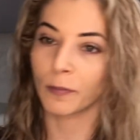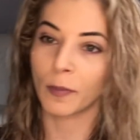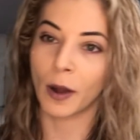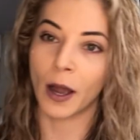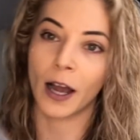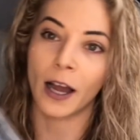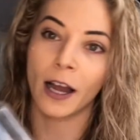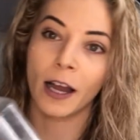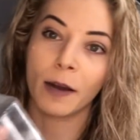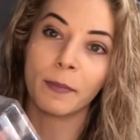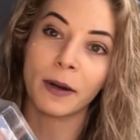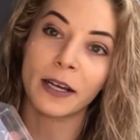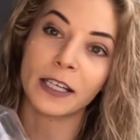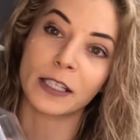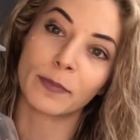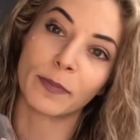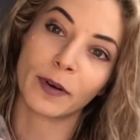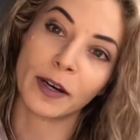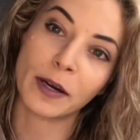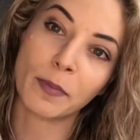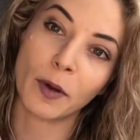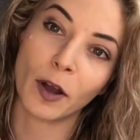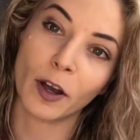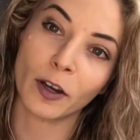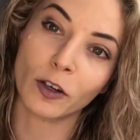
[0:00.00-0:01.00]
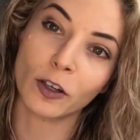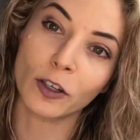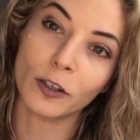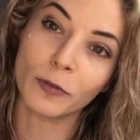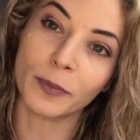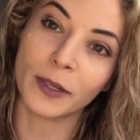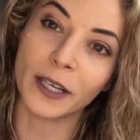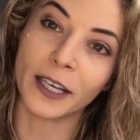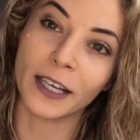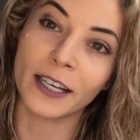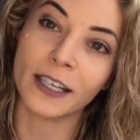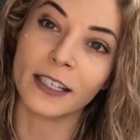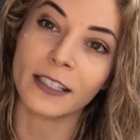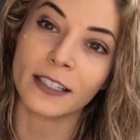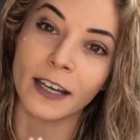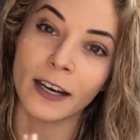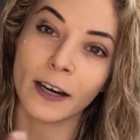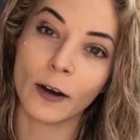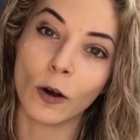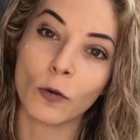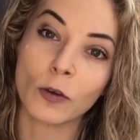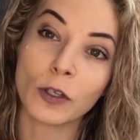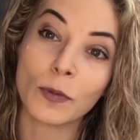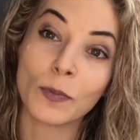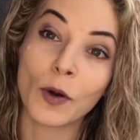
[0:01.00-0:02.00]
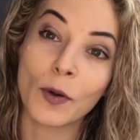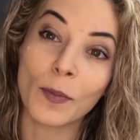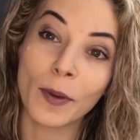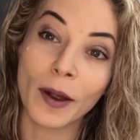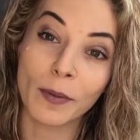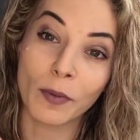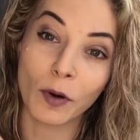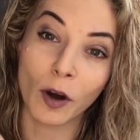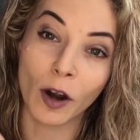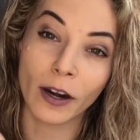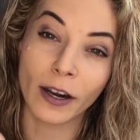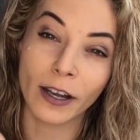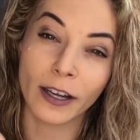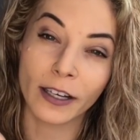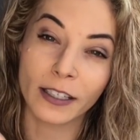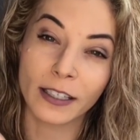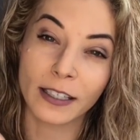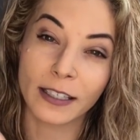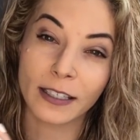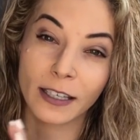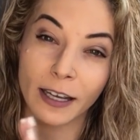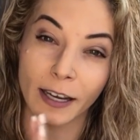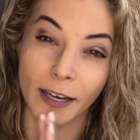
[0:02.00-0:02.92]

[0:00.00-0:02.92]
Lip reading: my spray bottle because I always put my products,